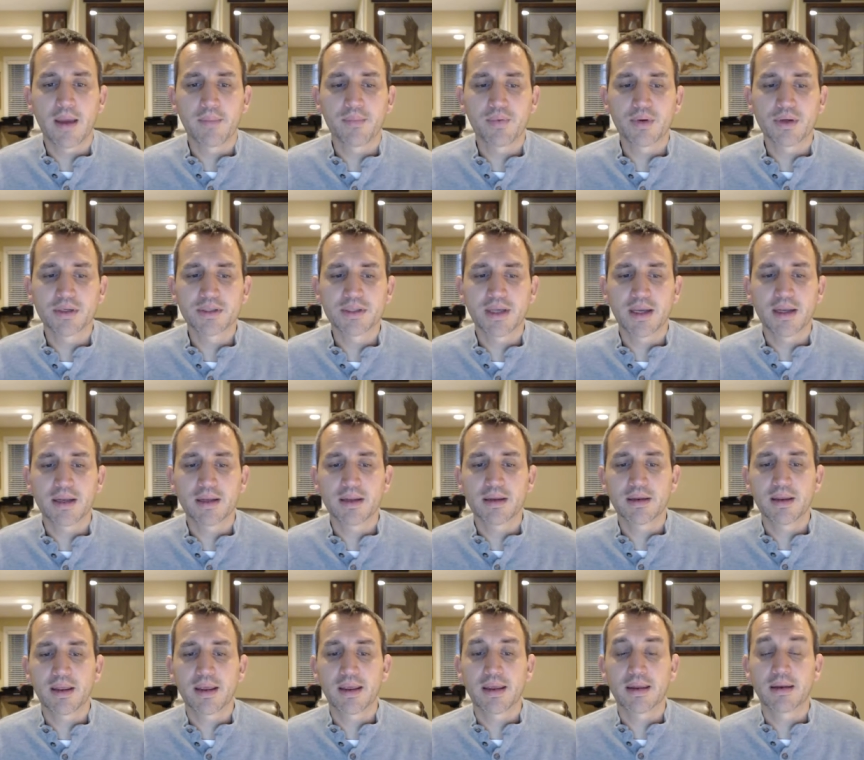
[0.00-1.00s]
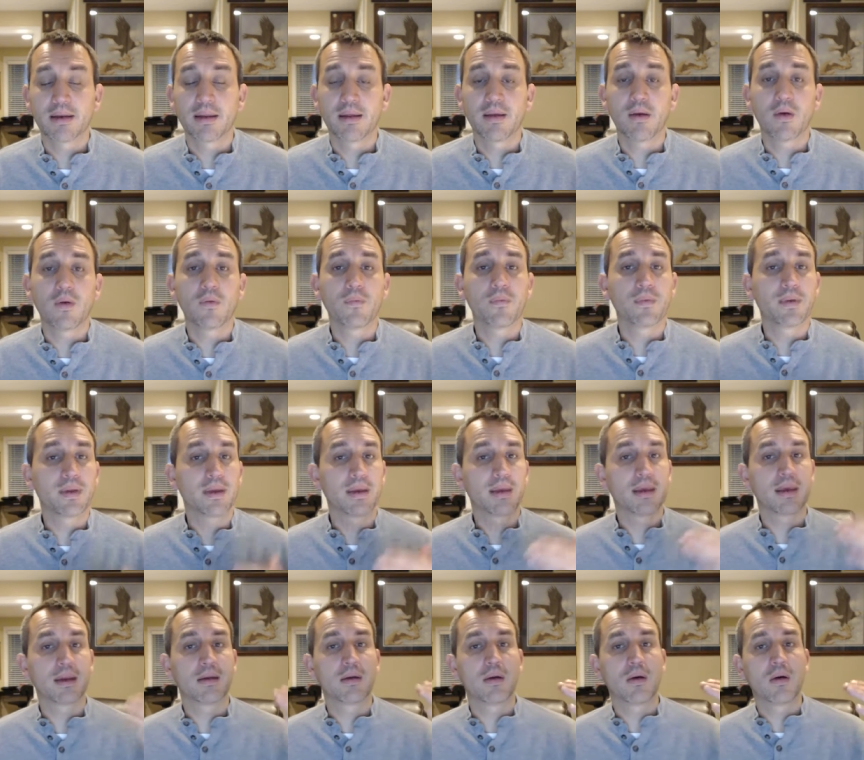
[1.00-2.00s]
i appreciate it and hopefully
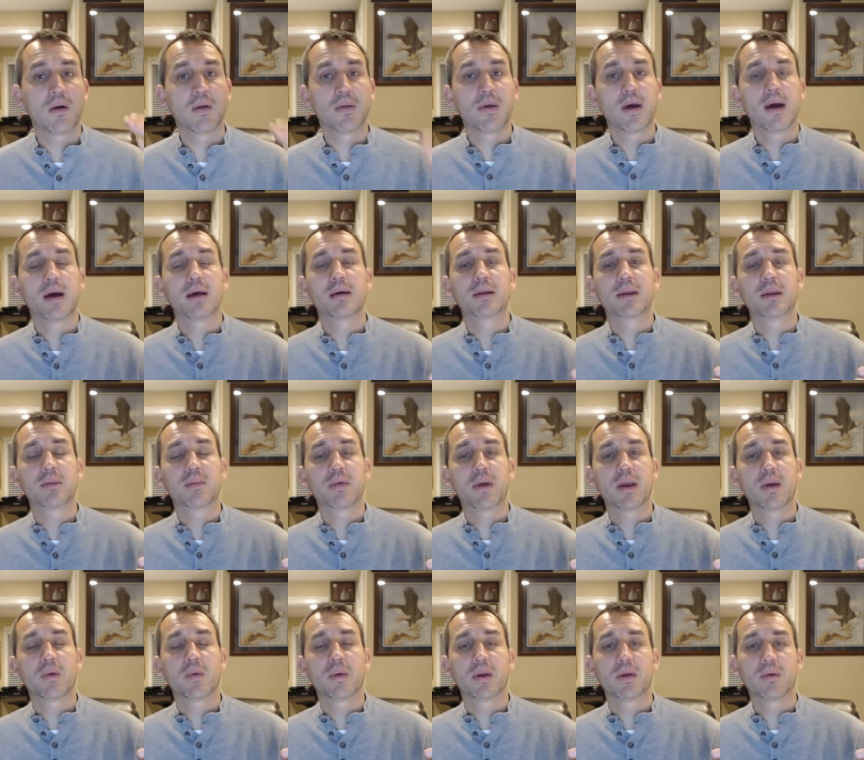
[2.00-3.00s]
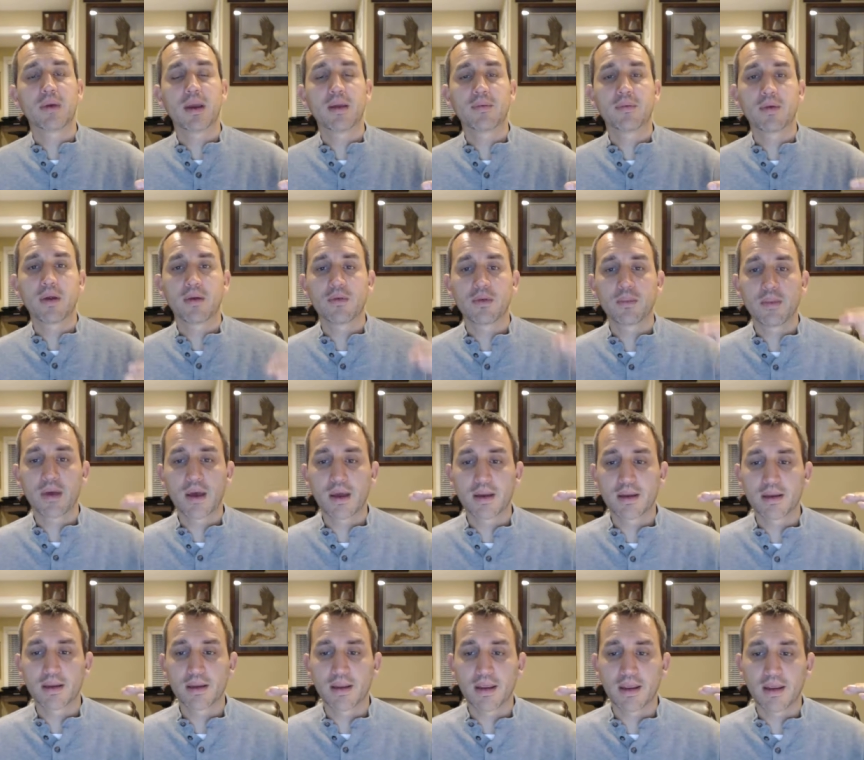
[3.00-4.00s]
again all the holiday break went great for
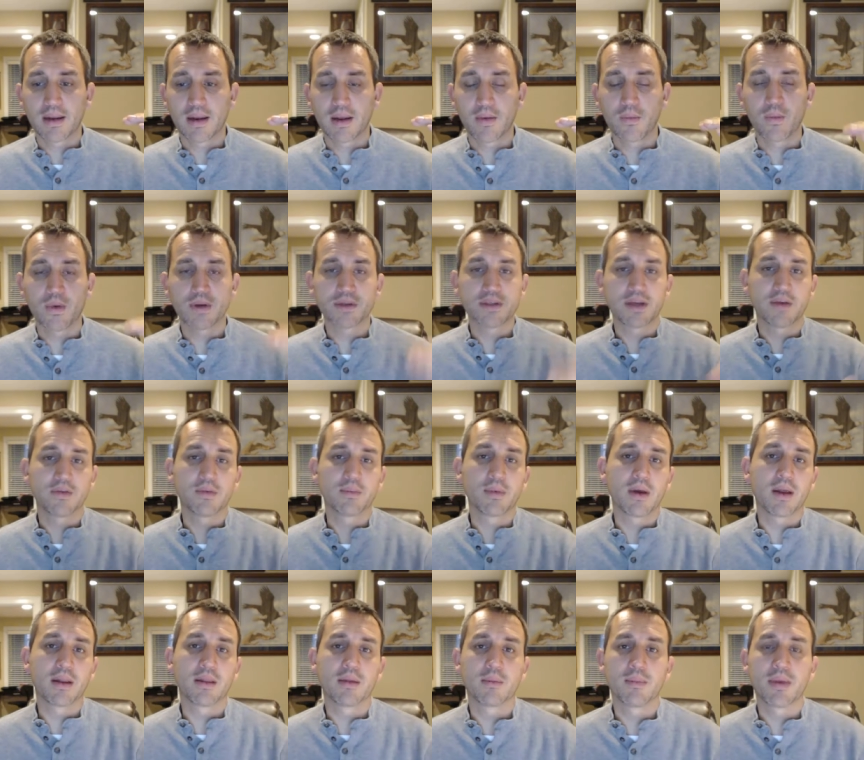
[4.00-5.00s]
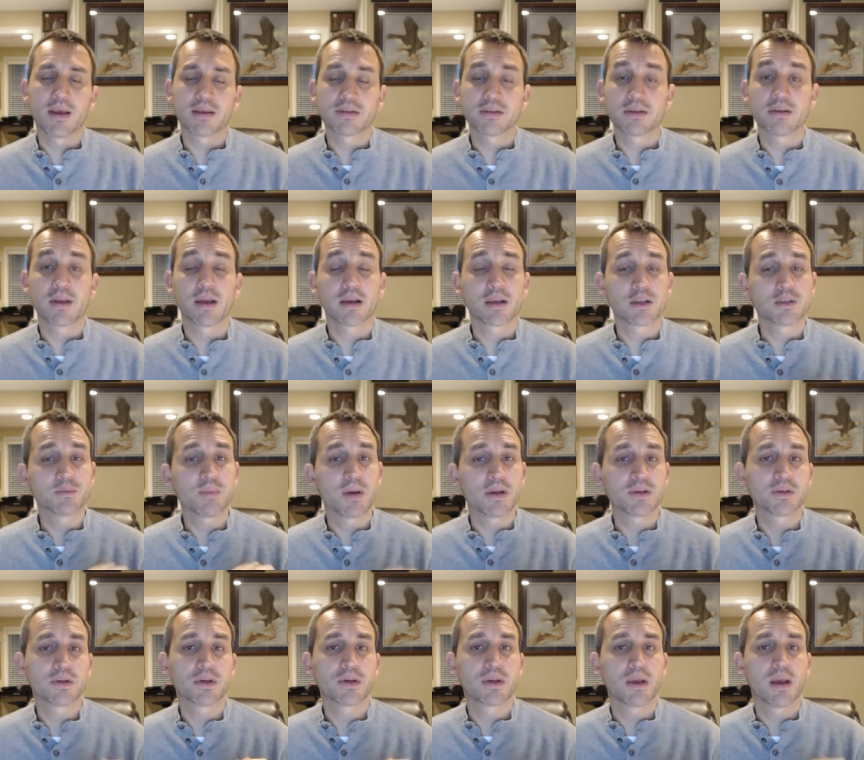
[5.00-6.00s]
everybody and i wish everybody the best of luck
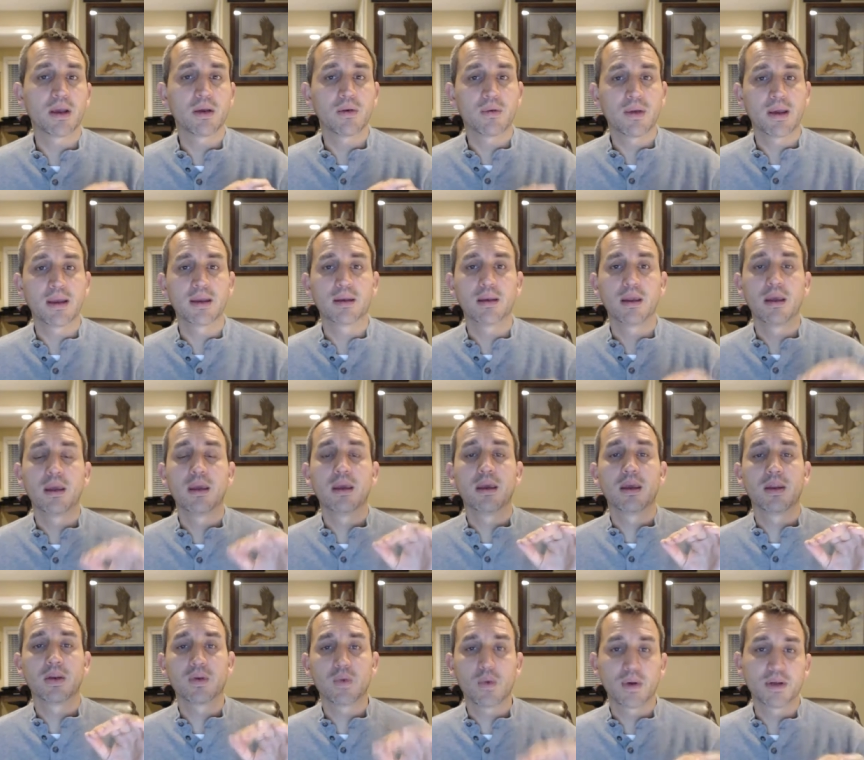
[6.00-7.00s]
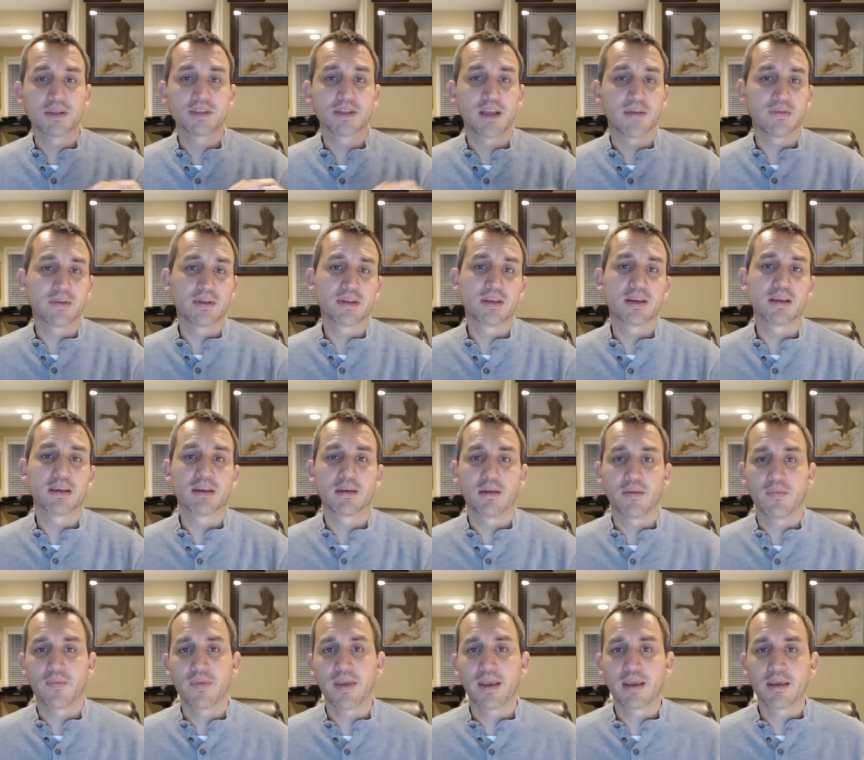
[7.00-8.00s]
especially a great
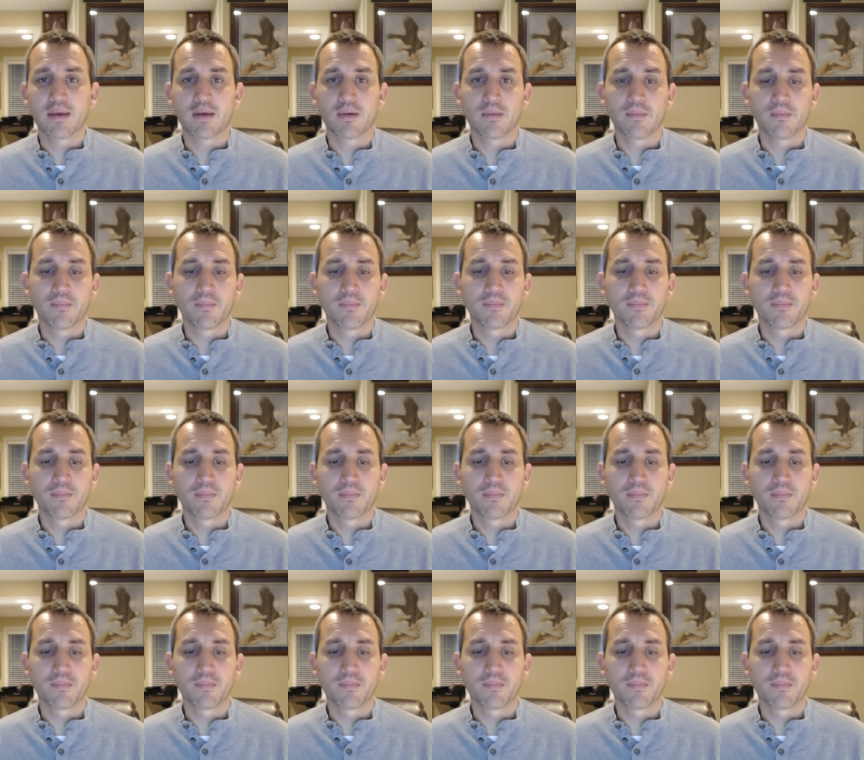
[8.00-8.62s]
2017 thank you